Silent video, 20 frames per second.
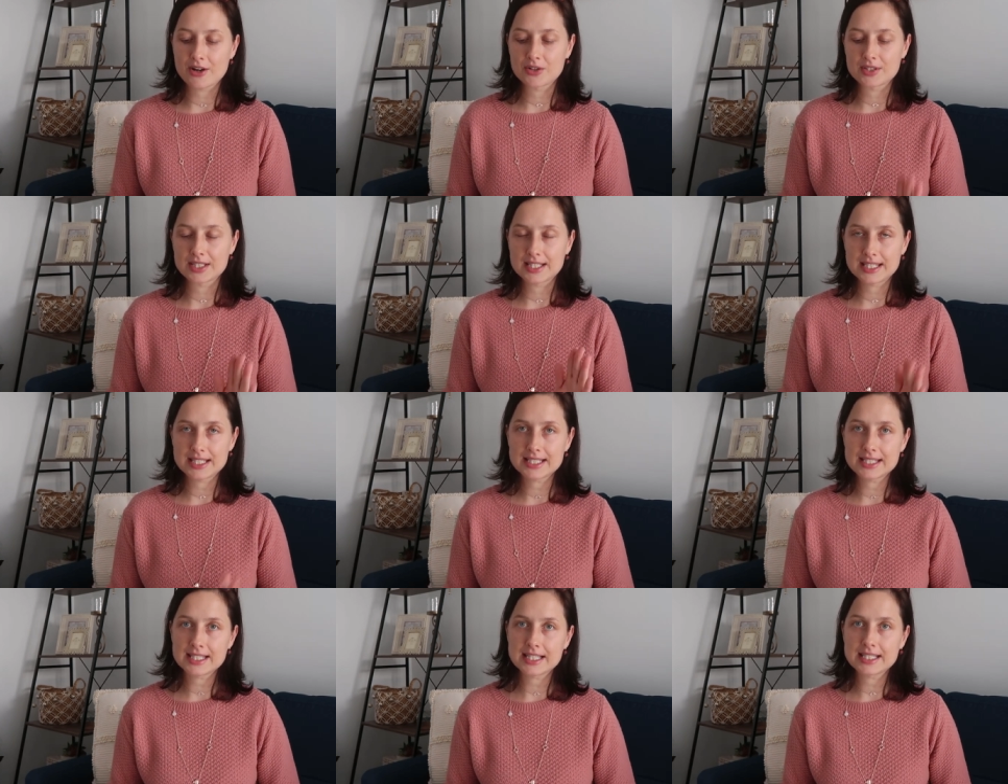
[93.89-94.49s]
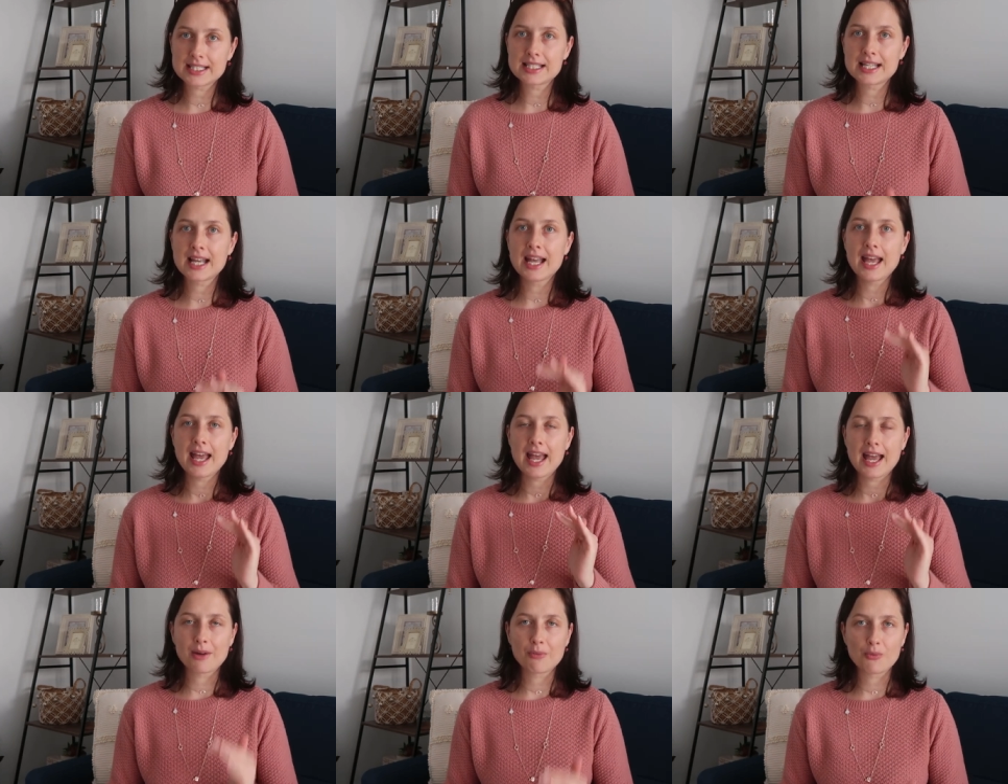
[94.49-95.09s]
consistent
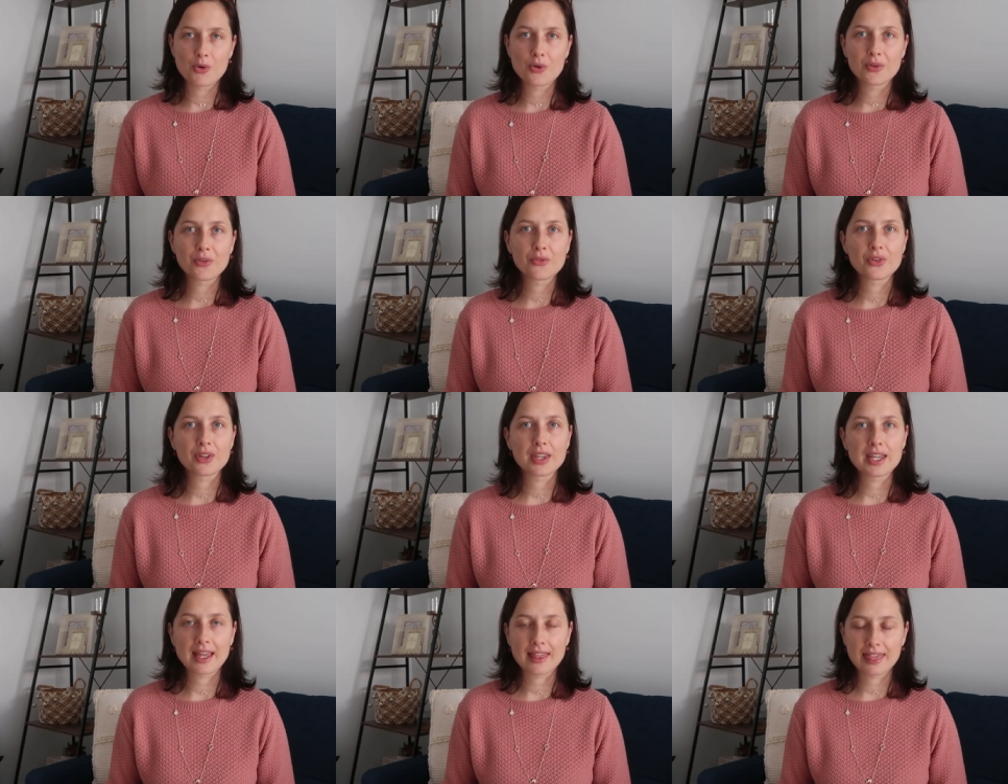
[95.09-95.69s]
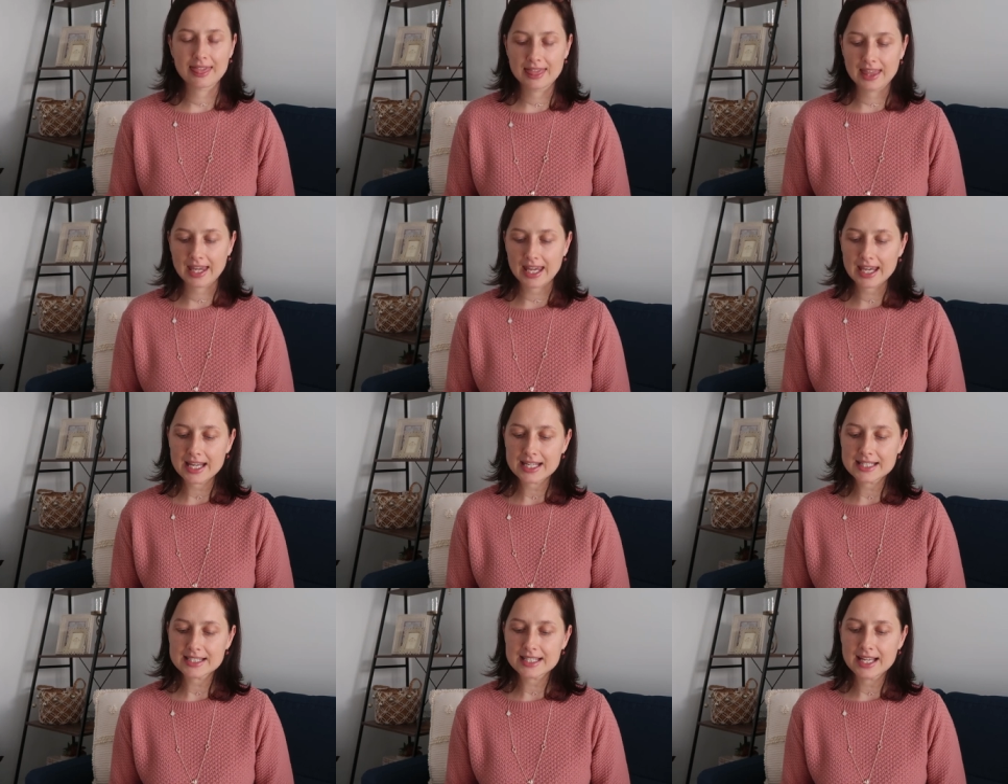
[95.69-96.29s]
and won't forget
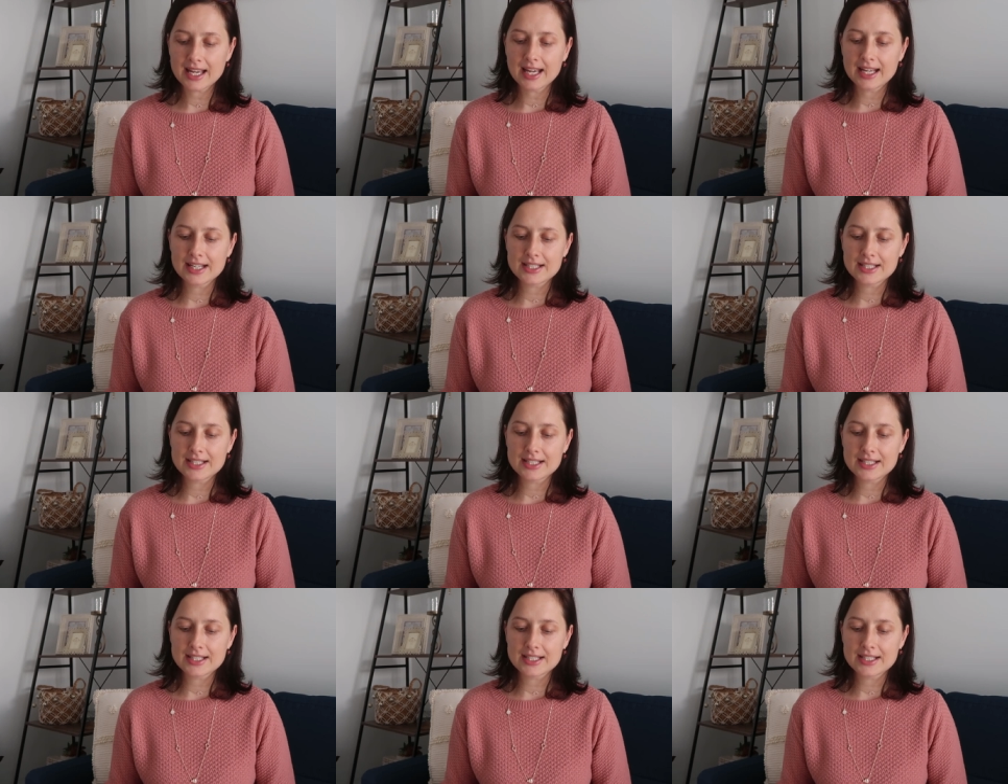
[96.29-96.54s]
things.